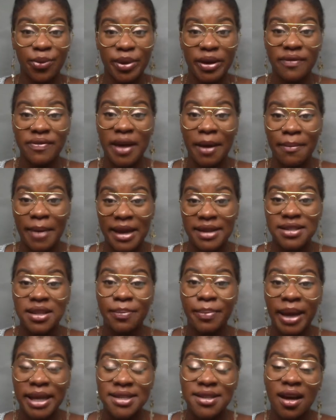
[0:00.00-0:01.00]
with that makes it
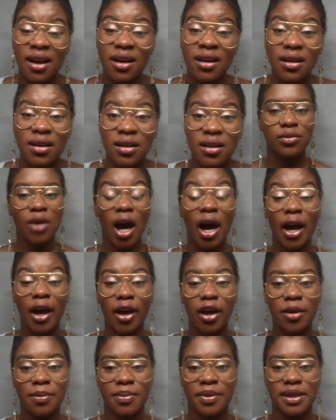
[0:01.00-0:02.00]
better. I
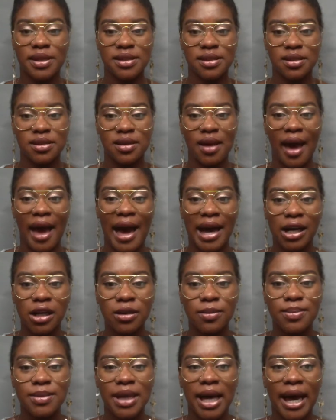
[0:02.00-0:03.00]
hope this
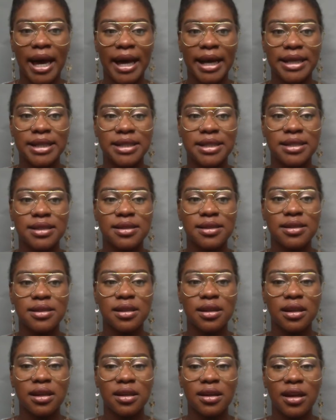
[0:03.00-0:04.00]
helped, and
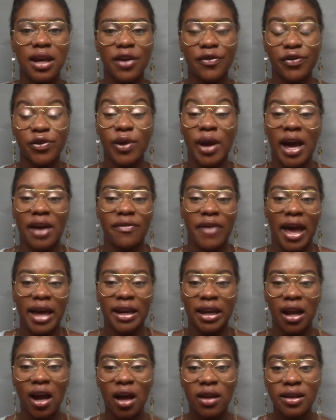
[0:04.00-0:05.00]
if you have
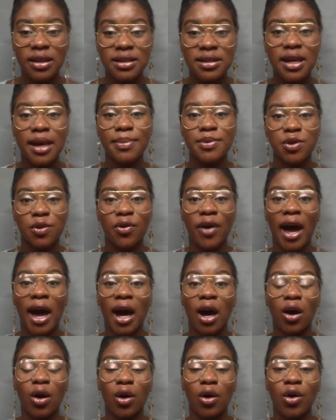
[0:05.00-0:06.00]
any other tips of
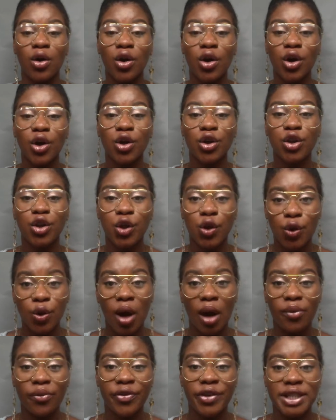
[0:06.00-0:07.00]
how you
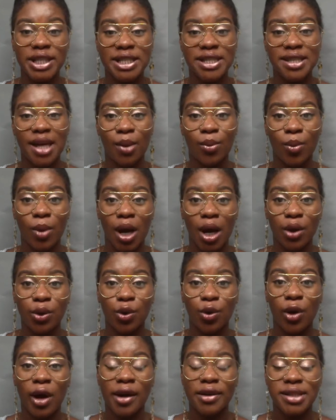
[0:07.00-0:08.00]
comforted someone
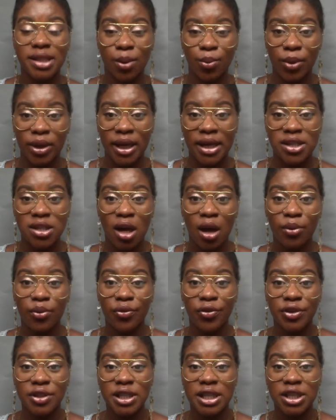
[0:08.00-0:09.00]
or how someone has
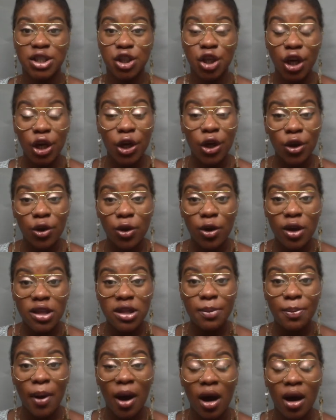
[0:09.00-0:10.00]
comforted you in the
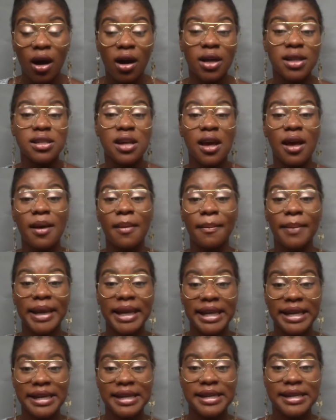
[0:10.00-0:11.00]
past,
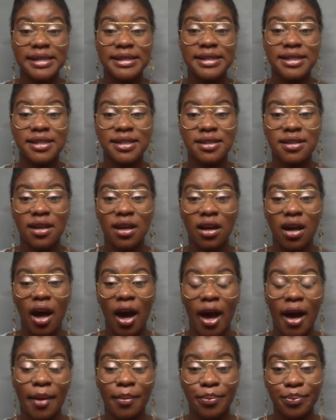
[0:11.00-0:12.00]
please
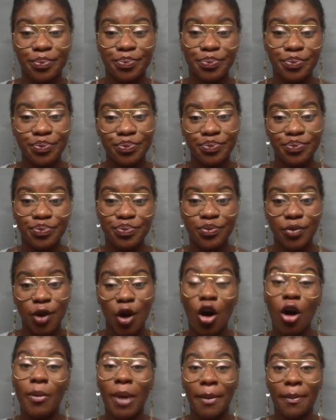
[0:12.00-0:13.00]

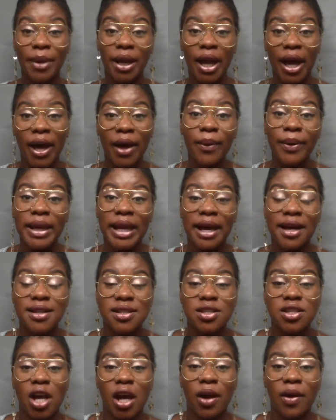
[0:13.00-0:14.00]
comment below and let
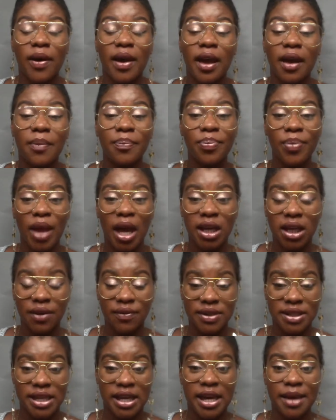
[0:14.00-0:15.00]
us know any other
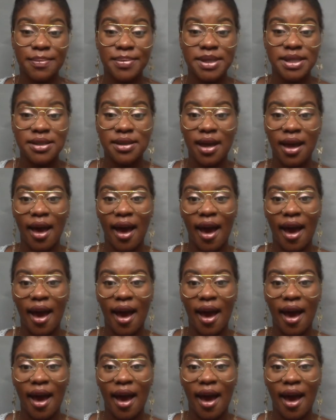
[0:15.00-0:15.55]
tips.